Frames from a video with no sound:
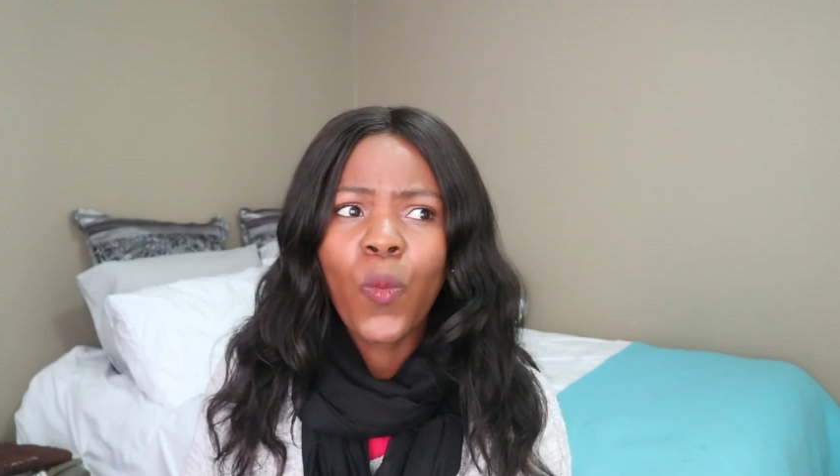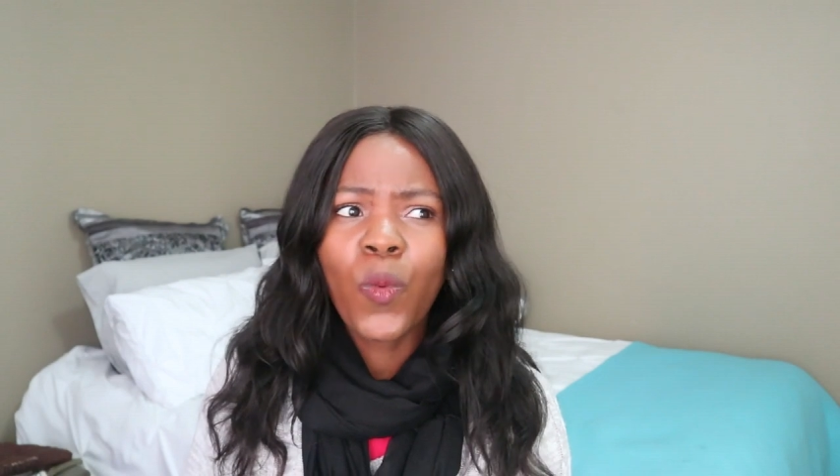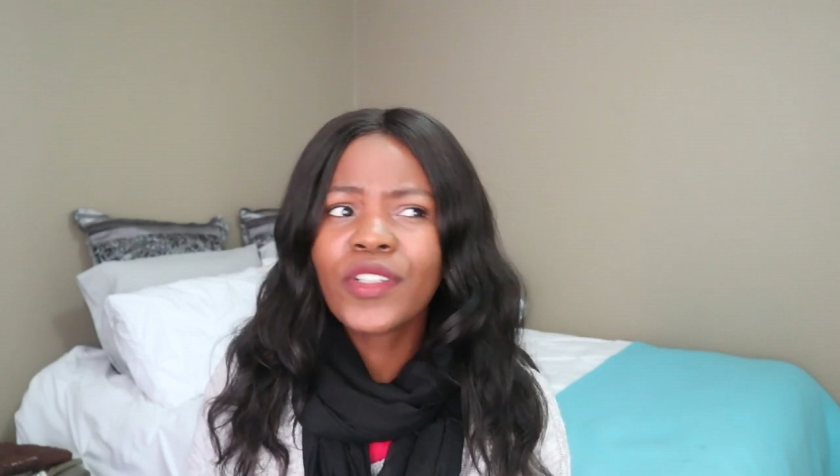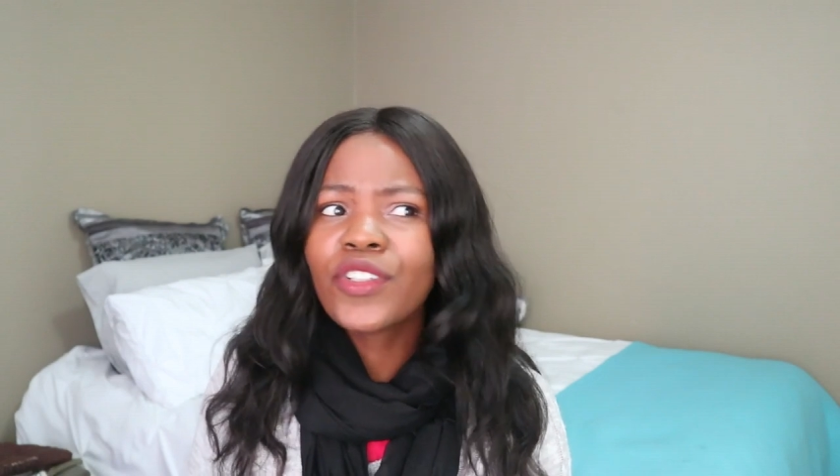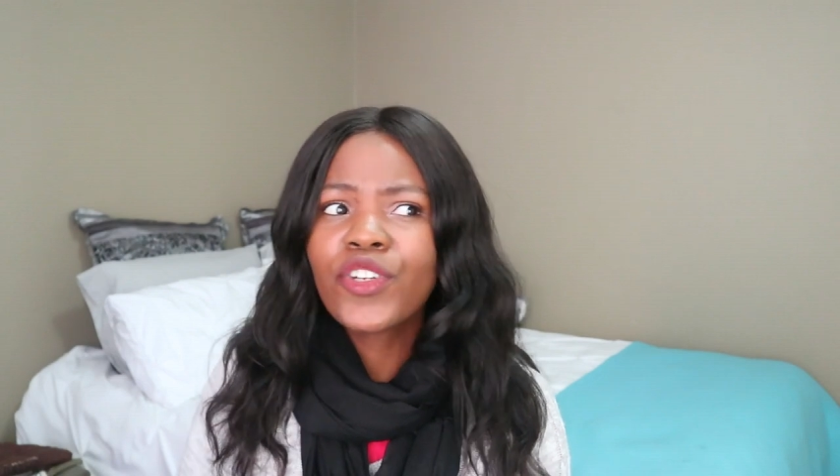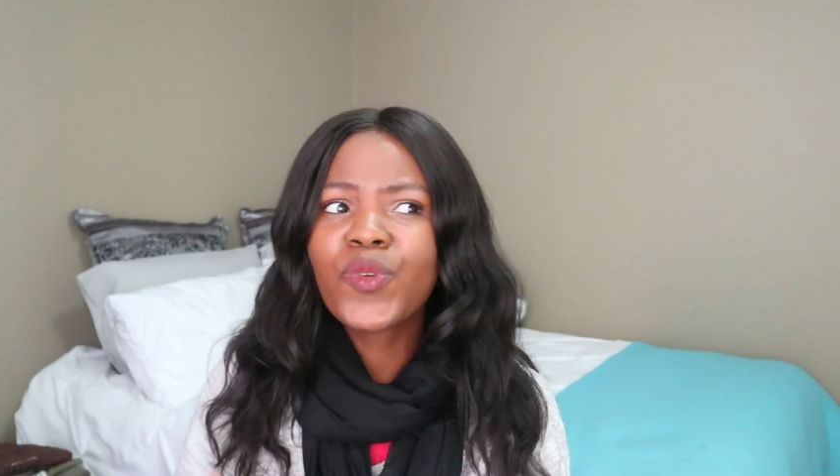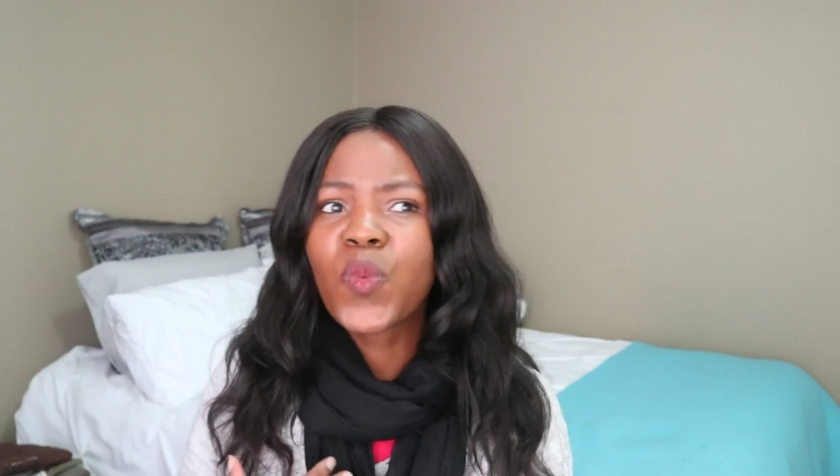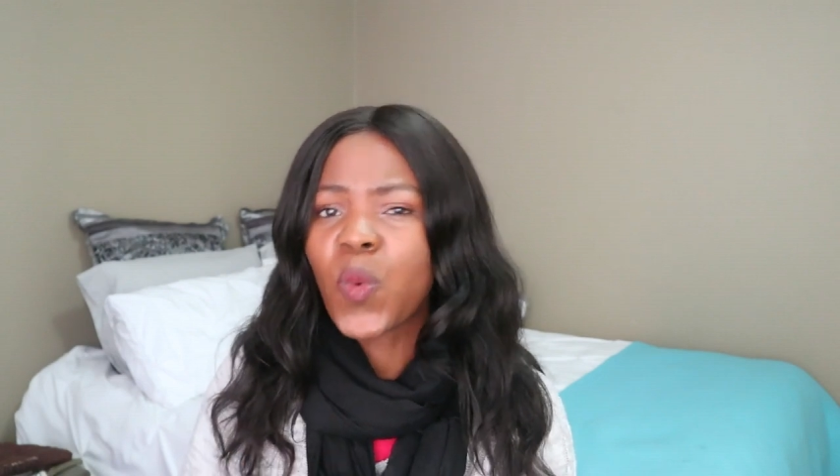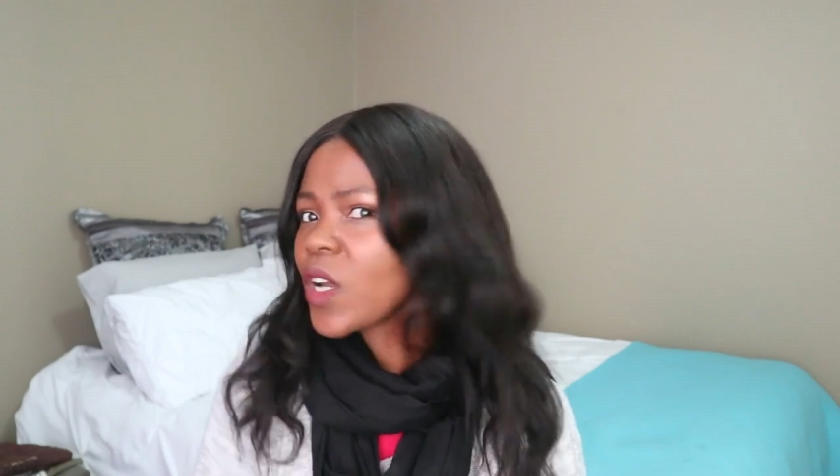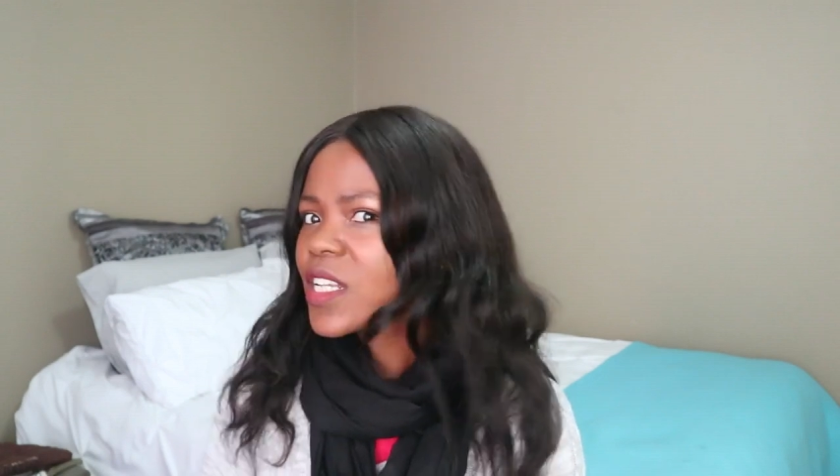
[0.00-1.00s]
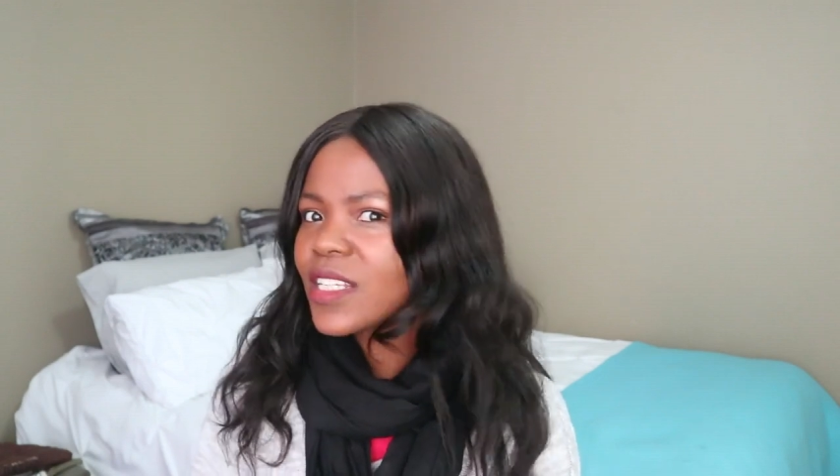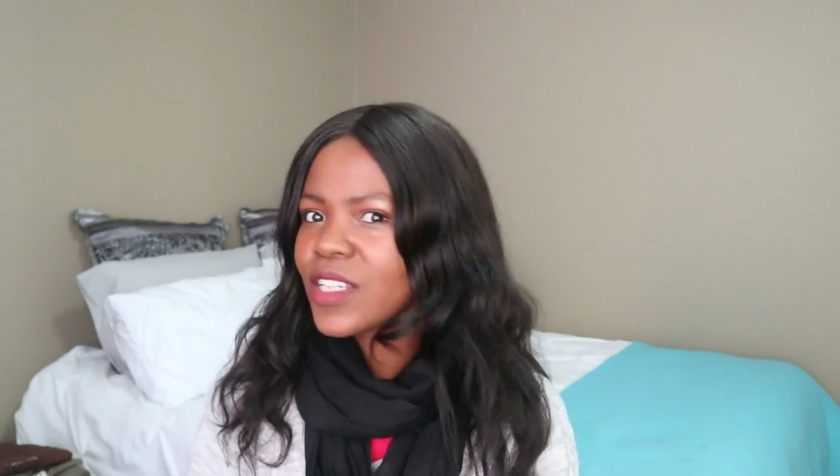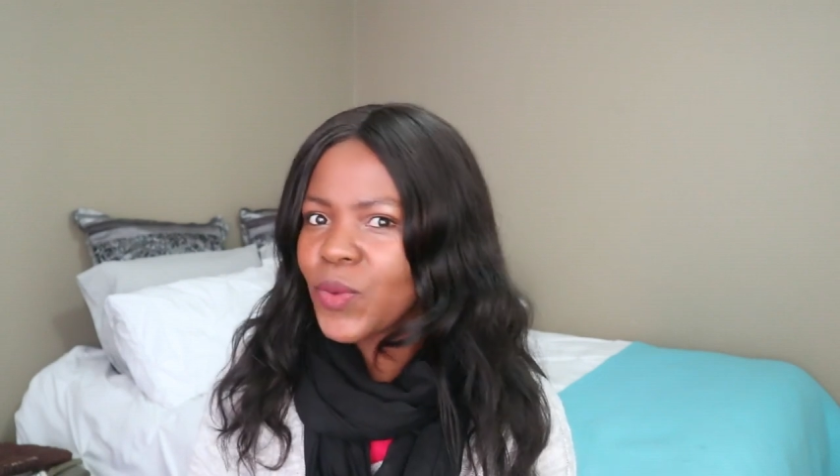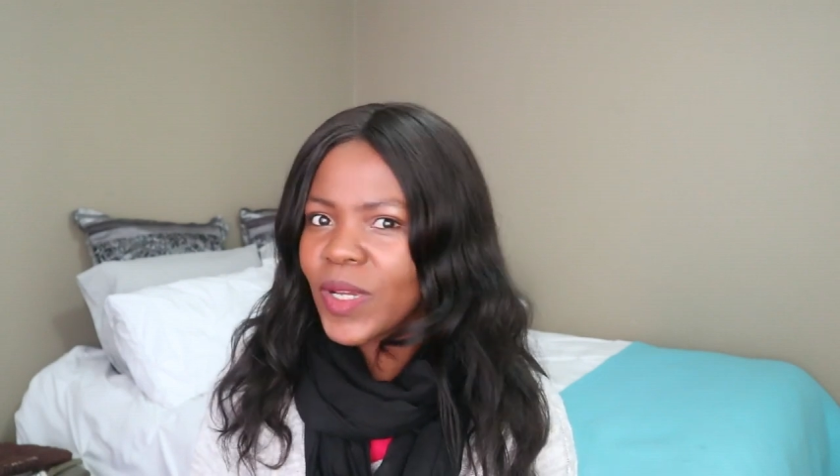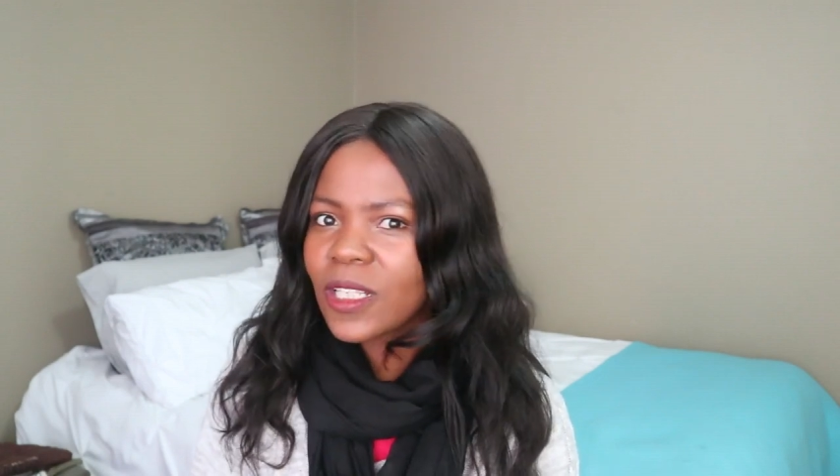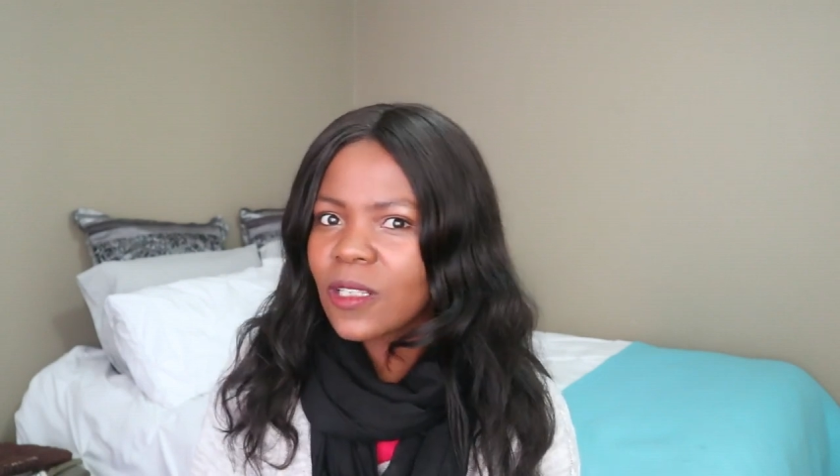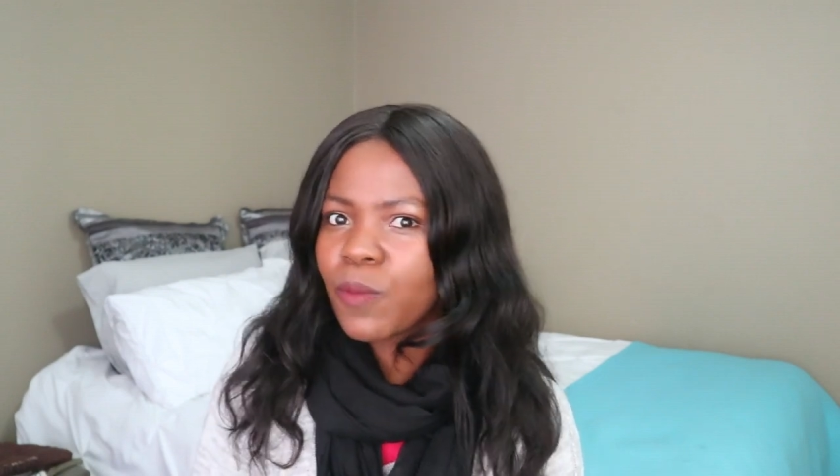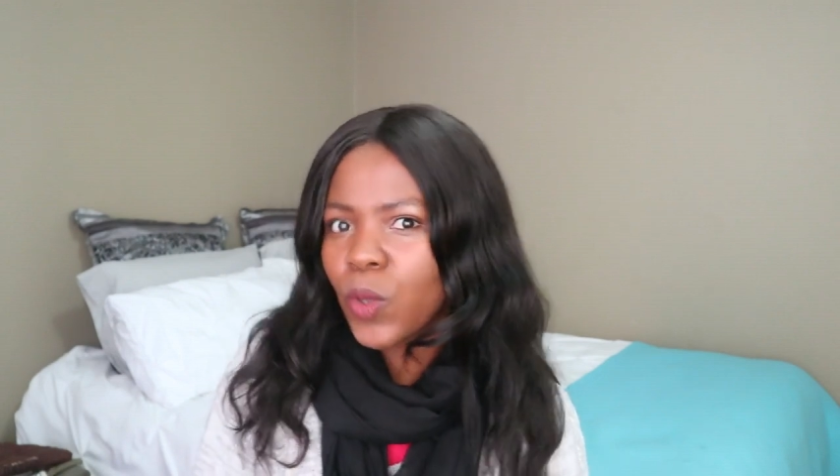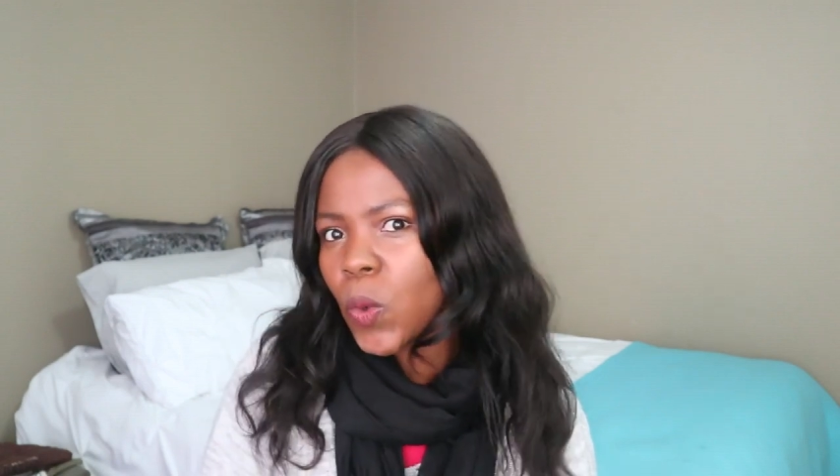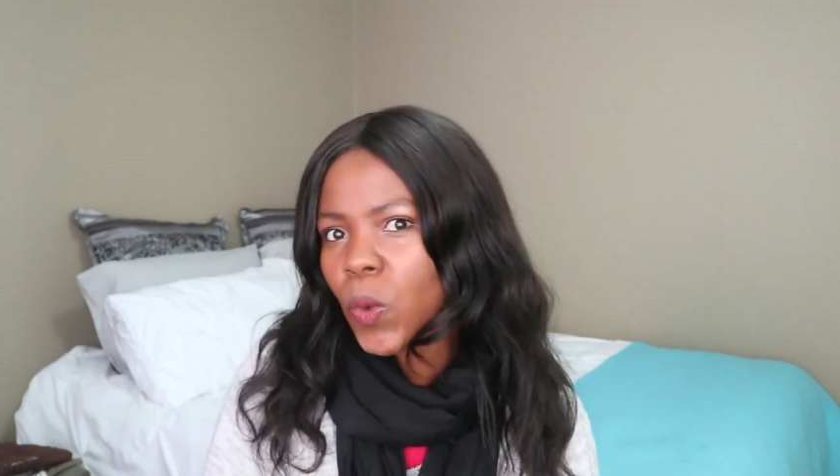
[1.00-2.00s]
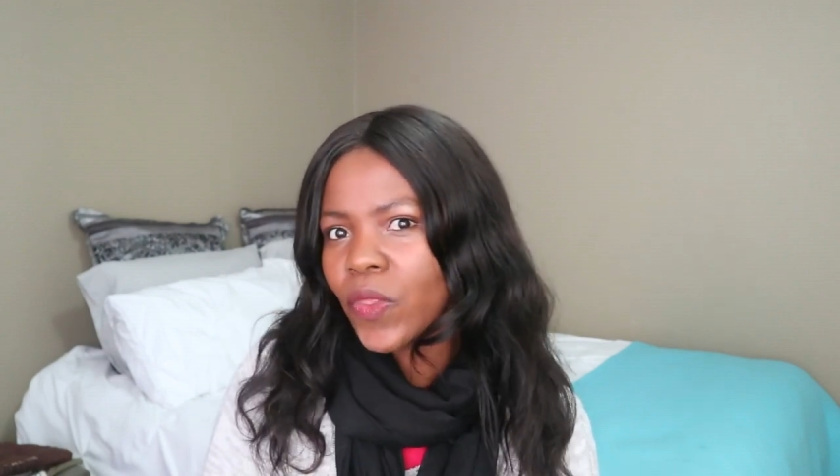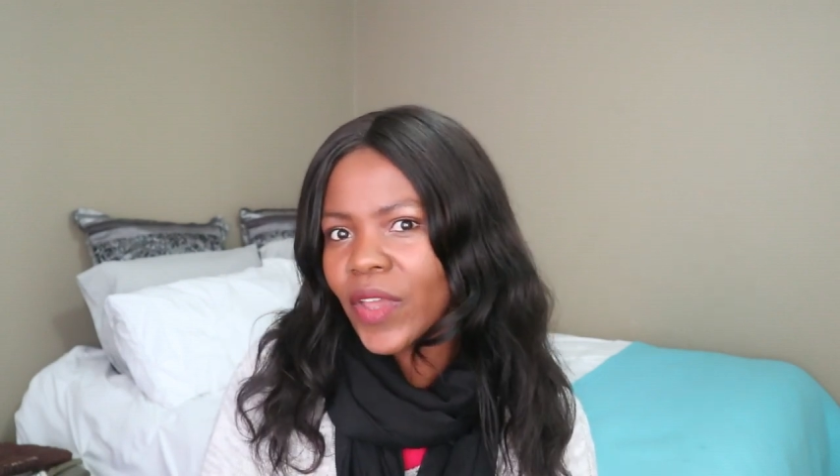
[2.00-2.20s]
Wouldn't you want to explore